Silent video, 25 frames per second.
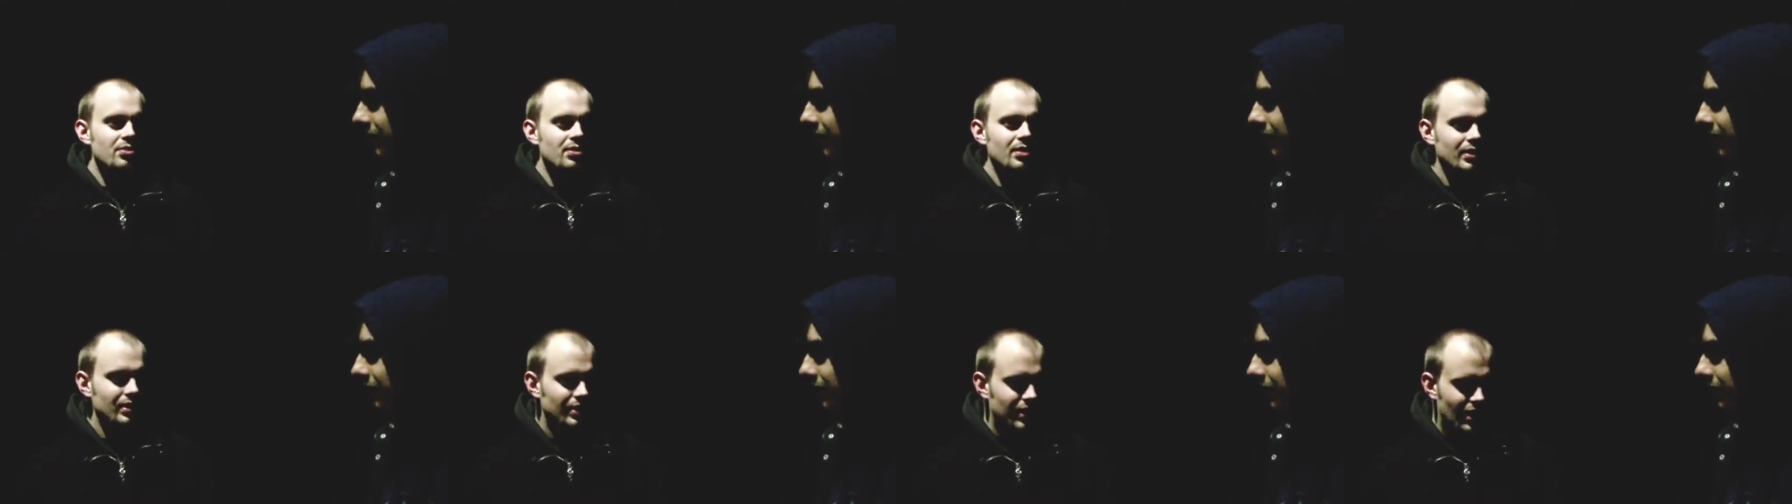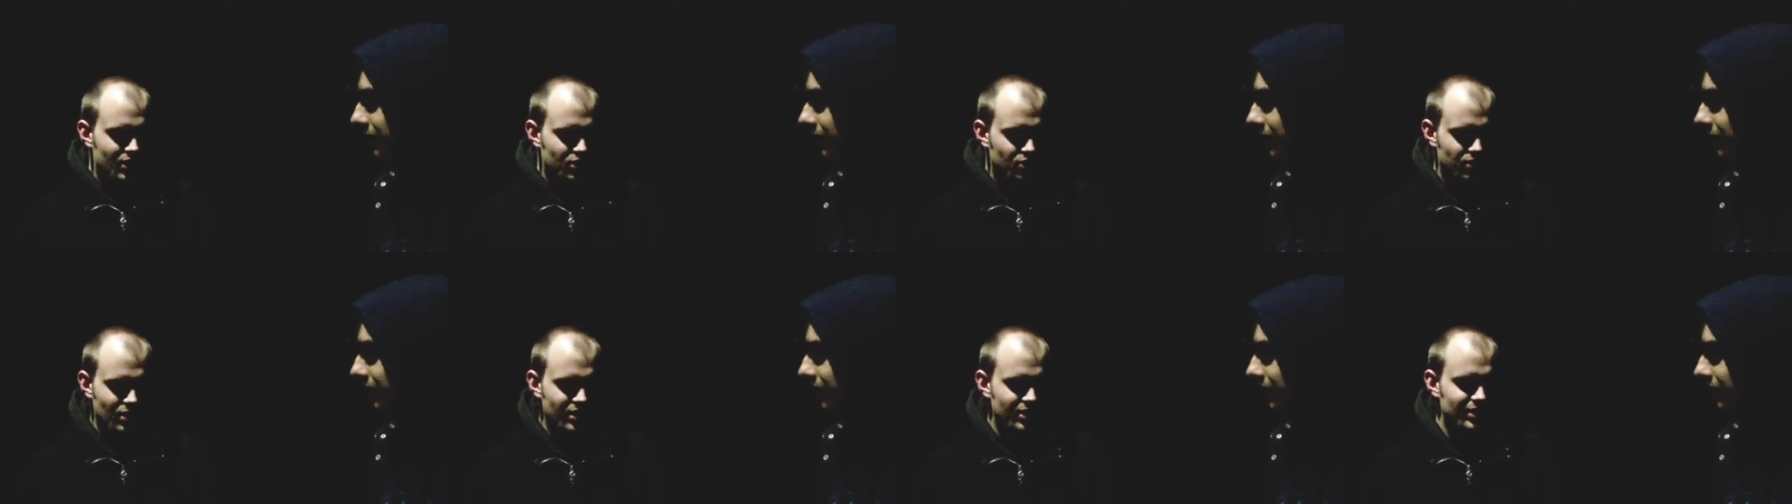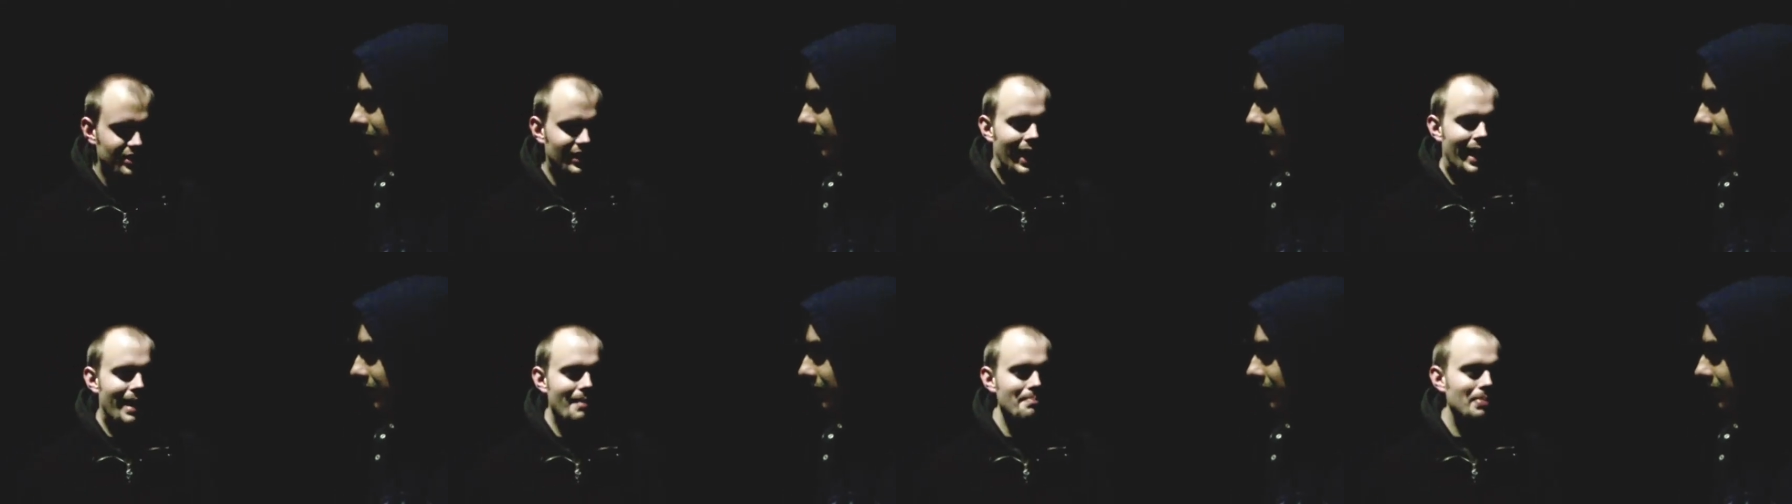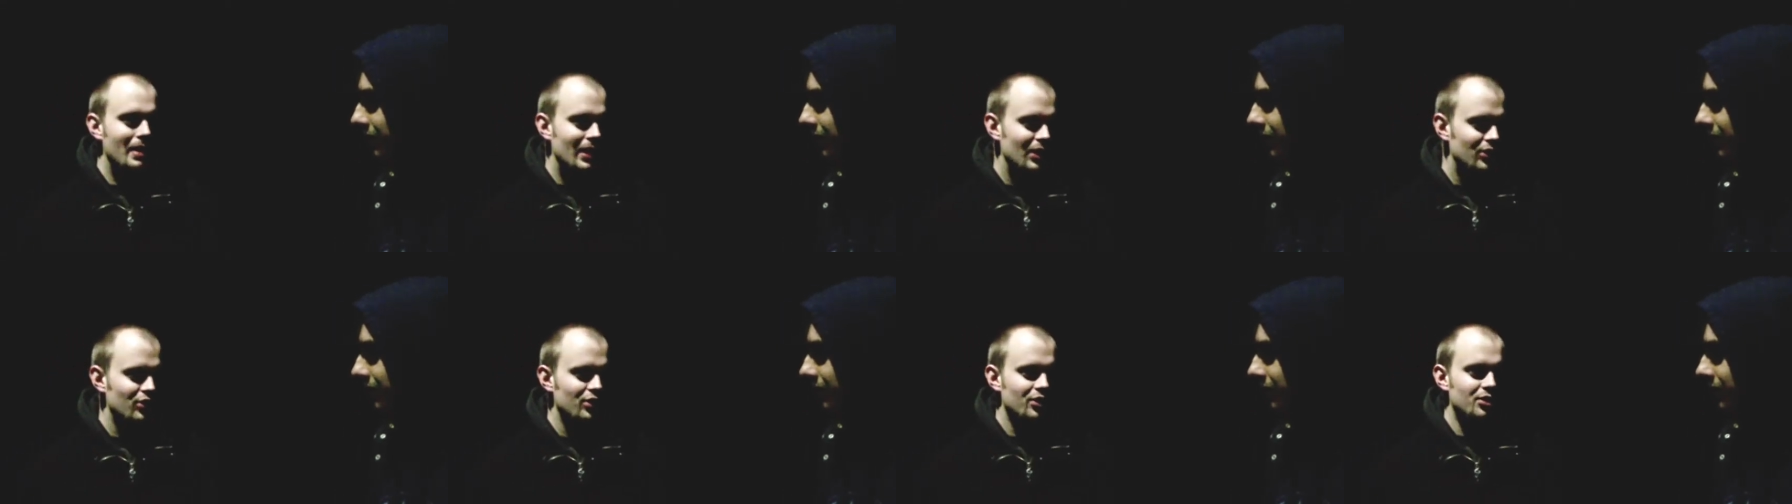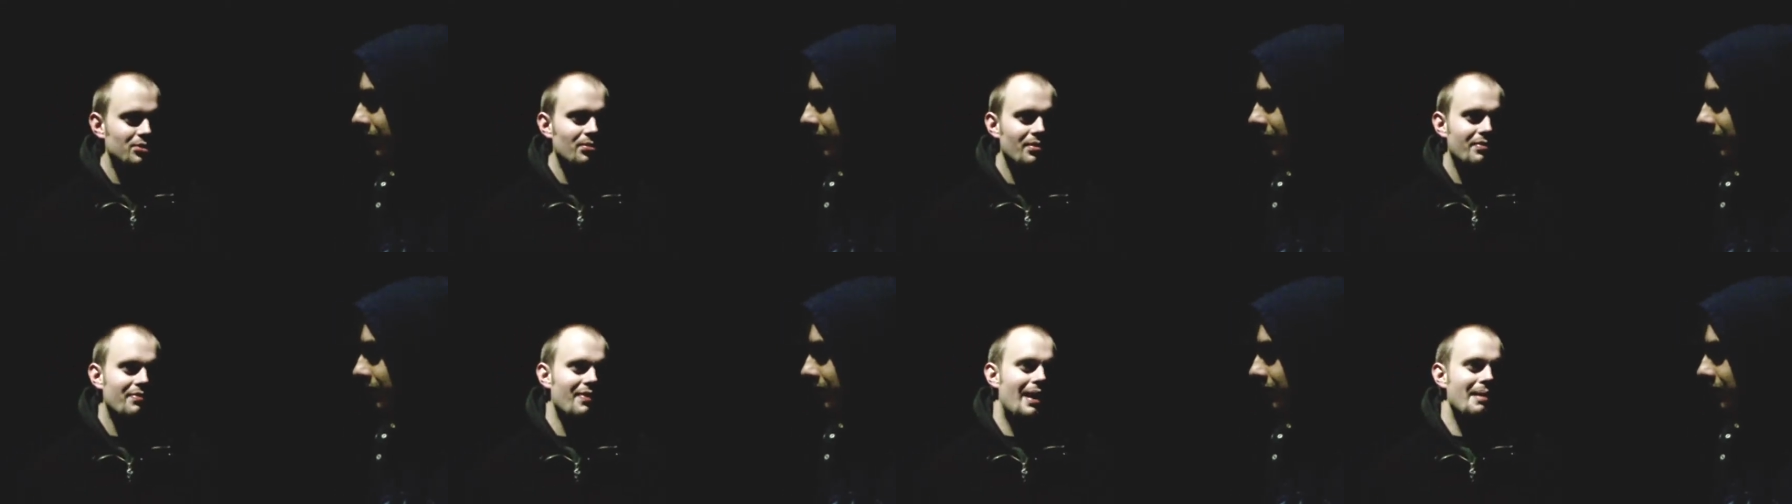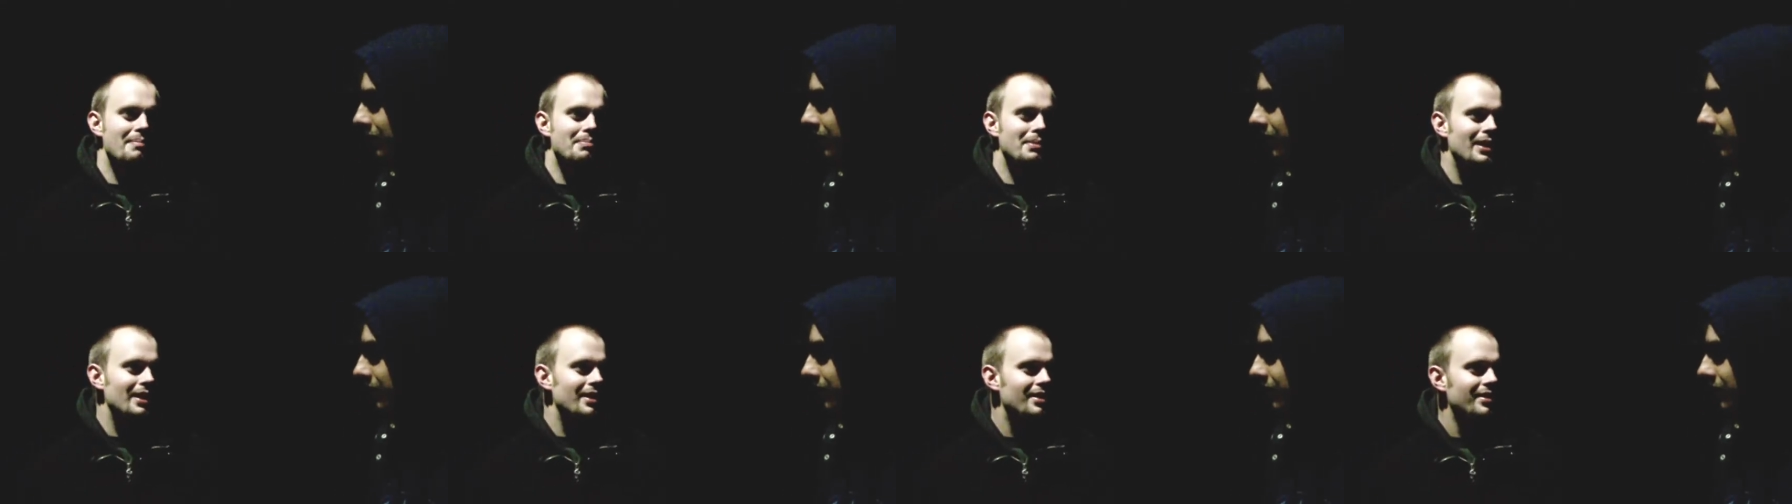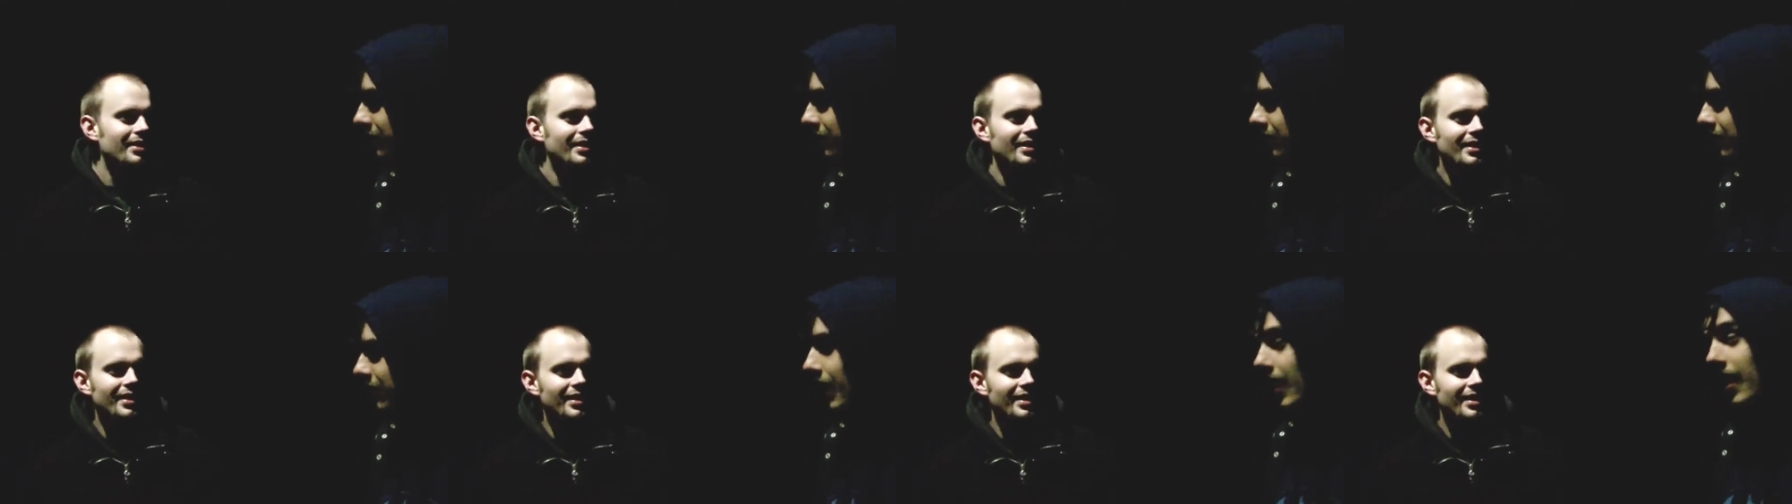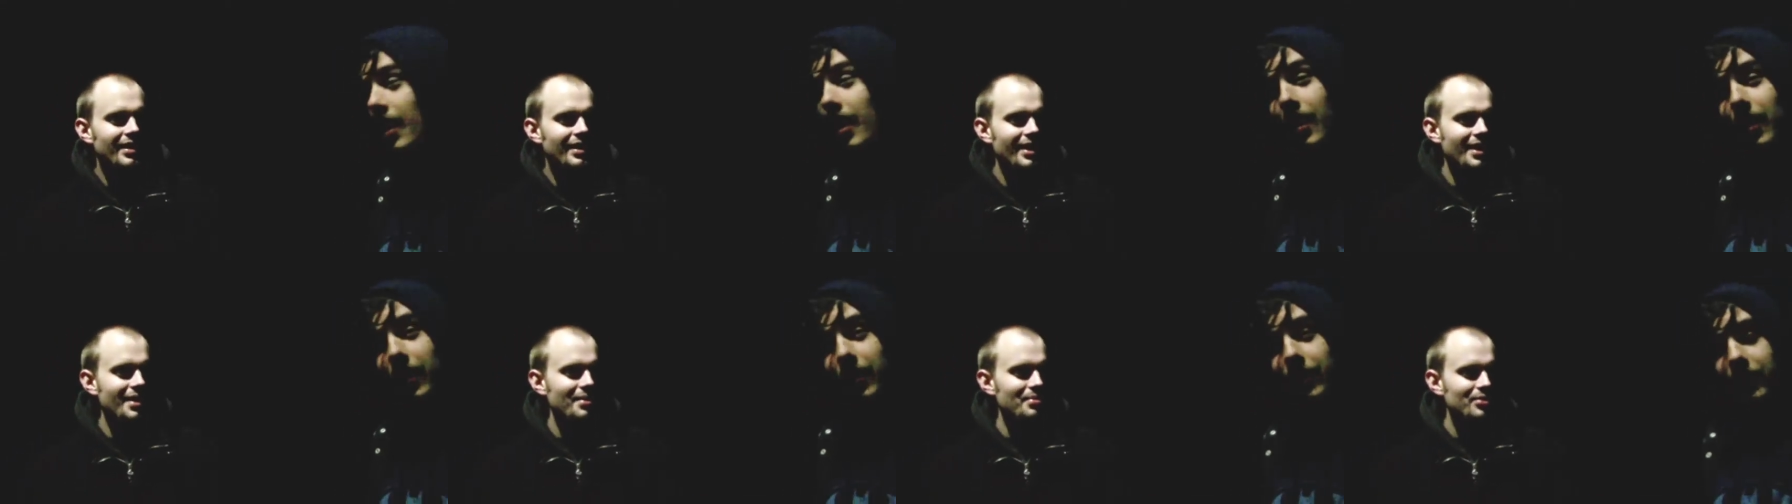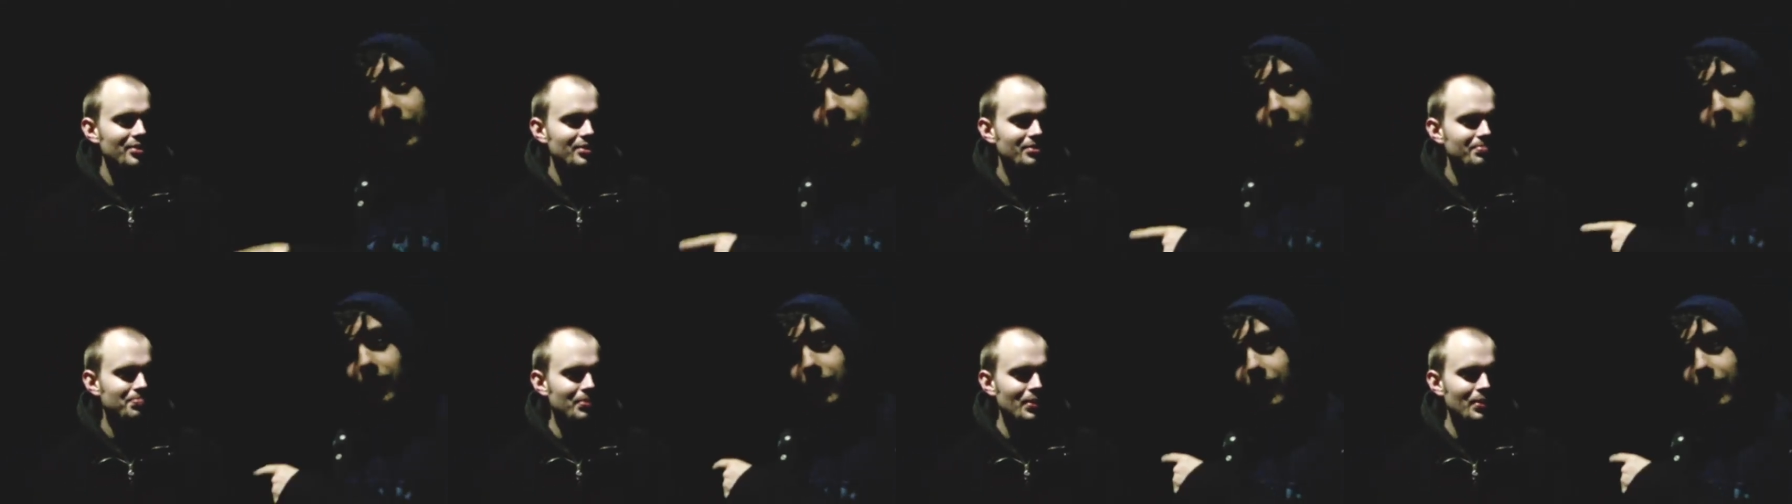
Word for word: You could literally slap bitches with that beard. It was